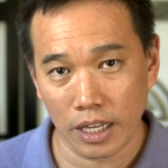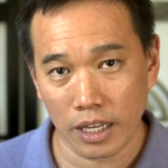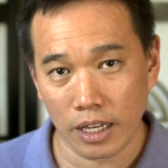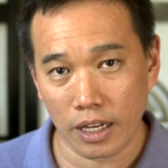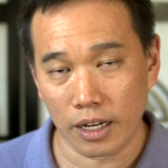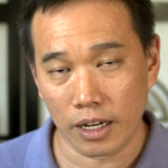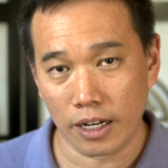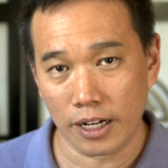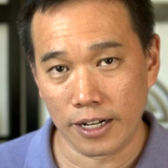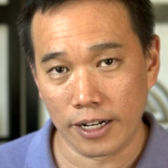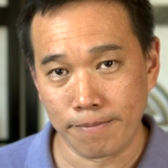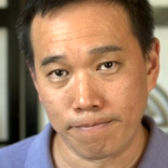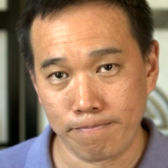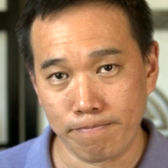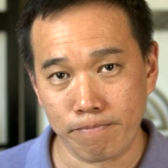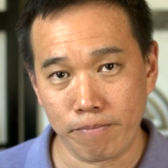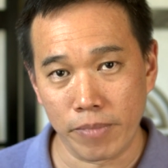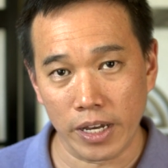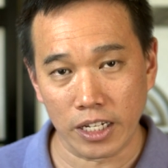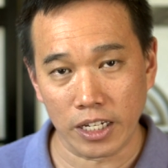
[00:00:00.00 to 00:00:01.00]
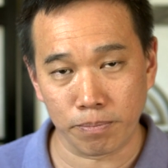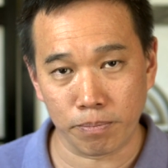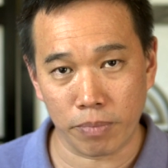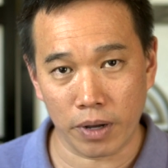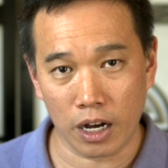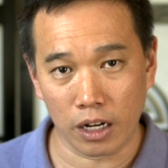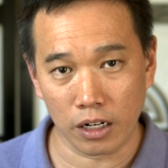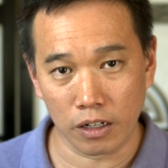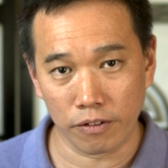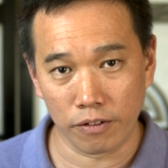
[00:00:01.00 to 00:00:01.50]
Um, as part
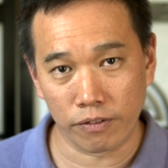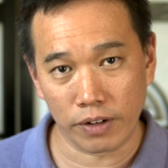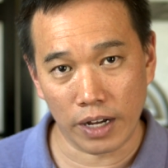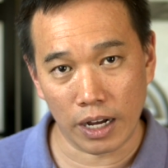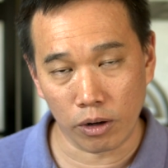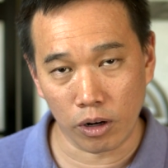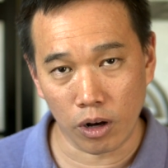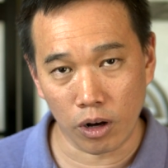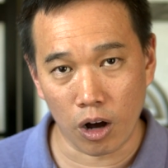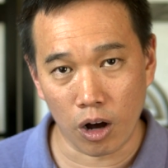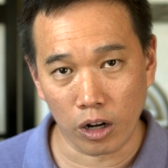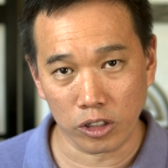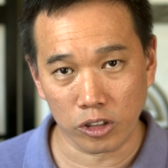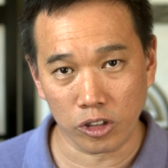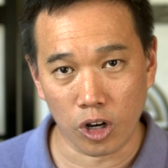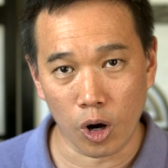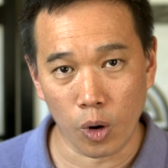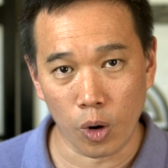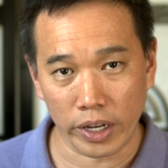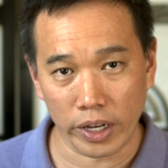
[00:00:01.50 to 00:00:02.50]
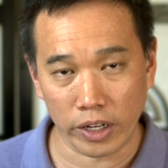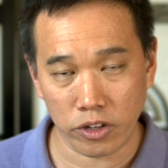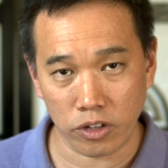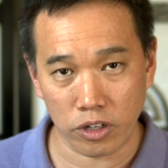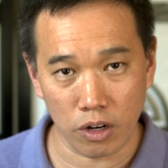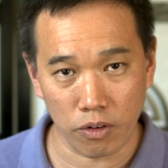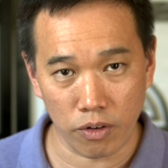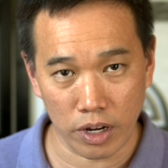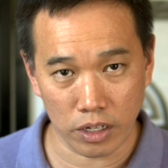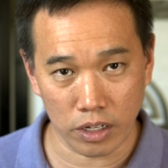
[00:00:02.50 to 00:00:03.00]
of our ongoing
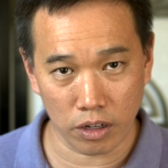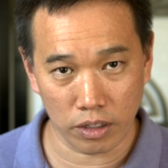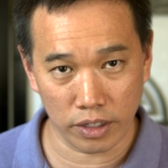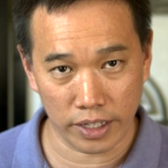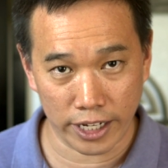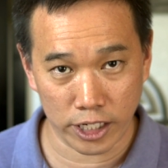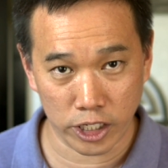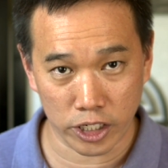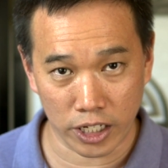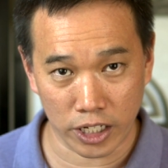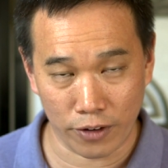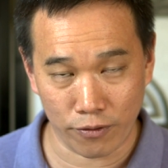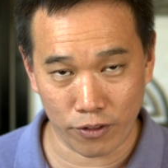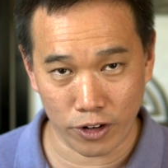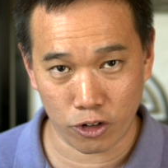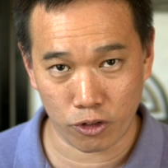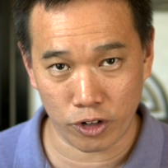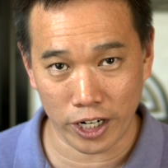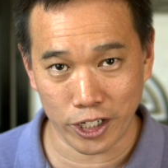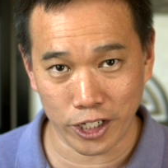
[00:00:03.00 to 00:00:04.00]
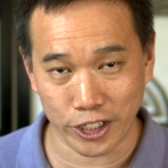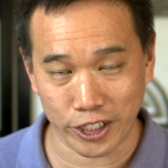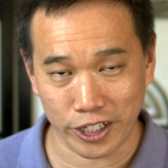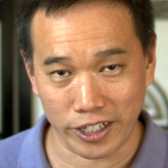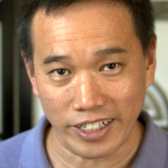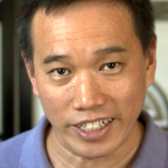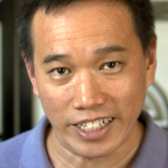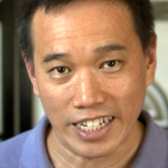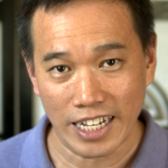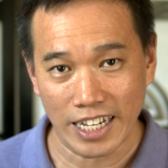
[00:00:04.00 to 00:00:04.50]
series on next-gen infrastructure,
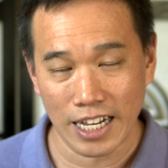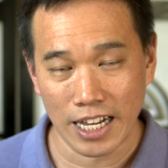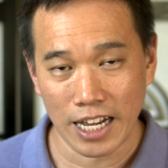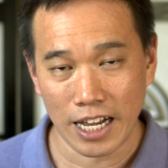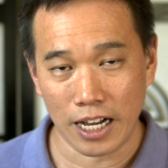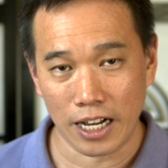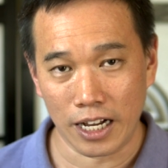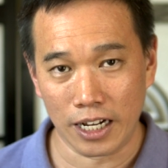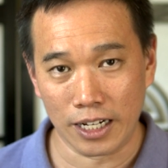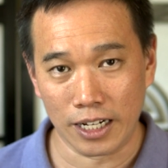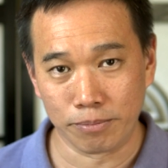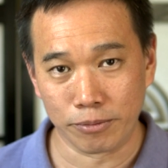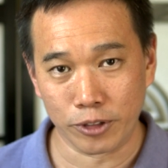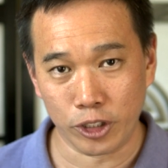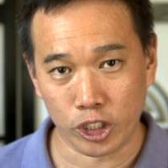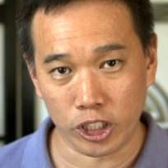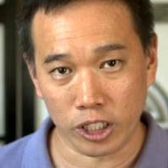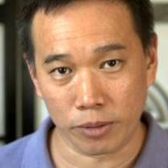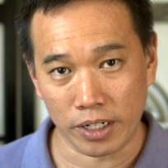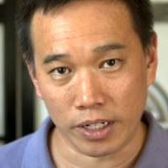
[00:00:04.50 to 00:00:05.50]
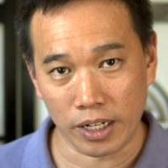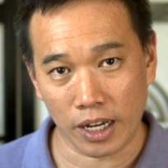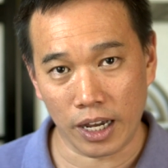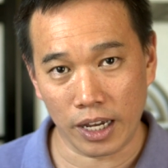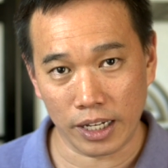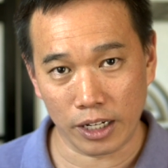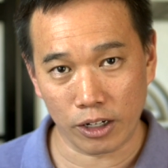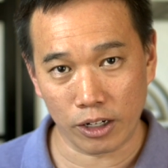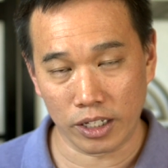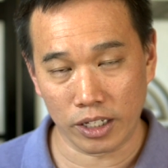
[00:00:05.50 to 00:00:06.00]
um, Jim and I are
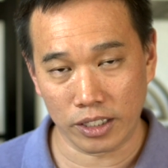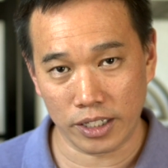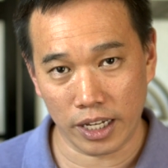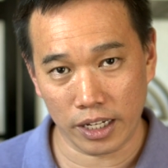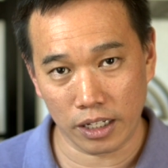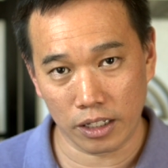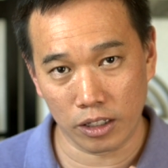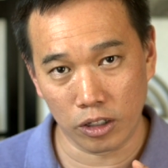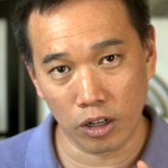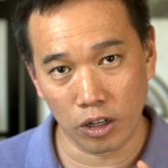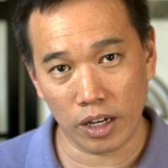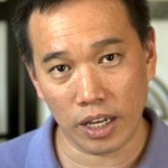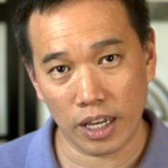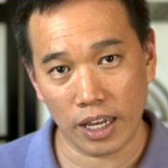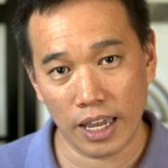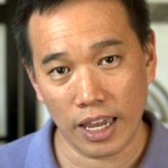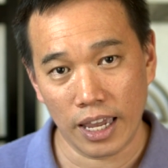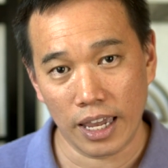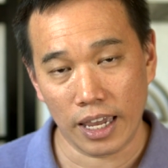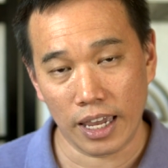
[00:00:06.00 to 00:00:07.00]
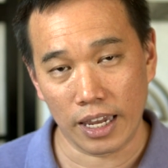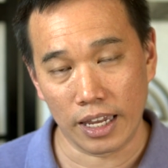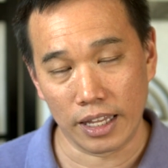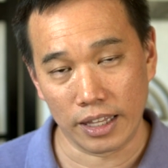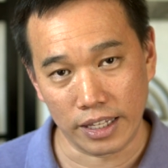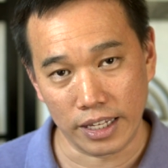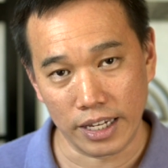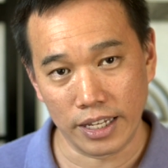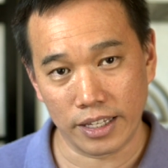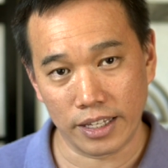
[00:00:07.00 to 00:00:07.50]
going to take a look in
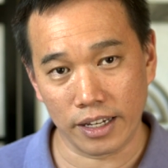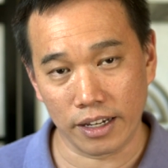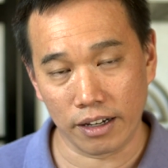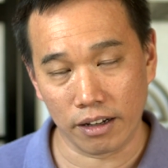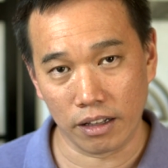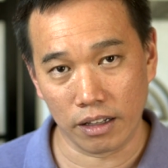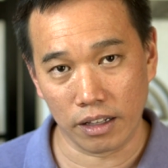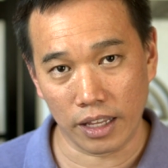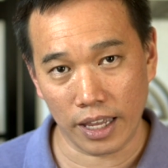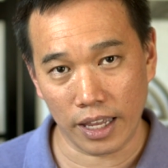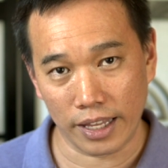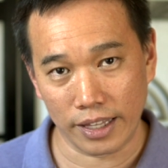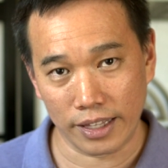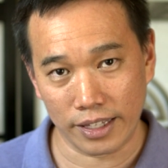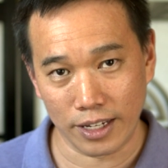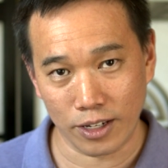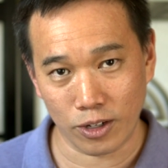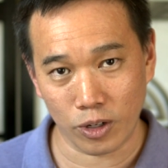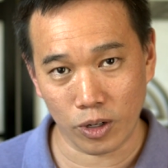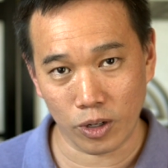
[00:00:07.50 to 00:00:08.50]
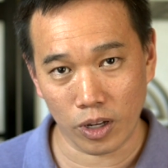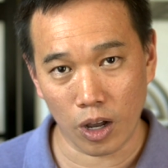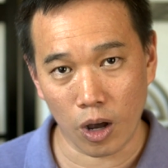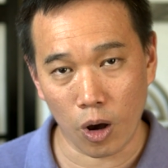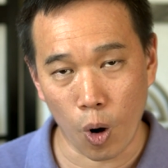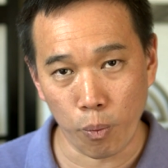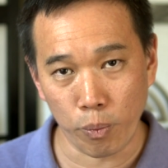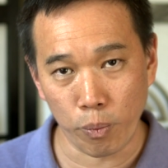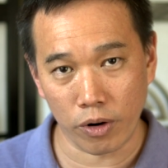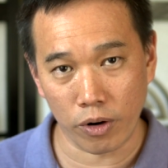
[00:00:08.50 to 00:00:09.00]
detail at this
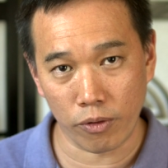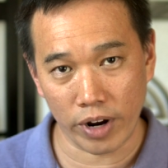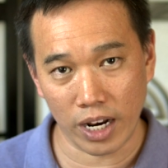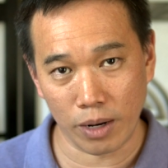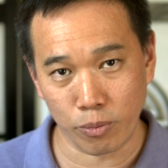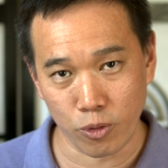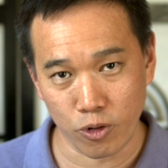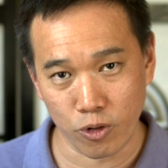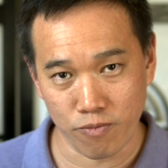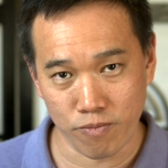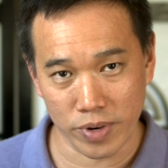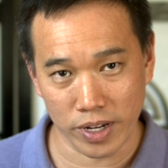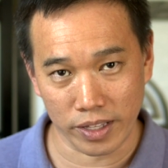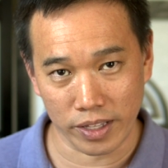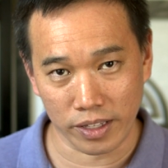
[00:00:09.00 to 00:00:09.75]
Open RAN movement.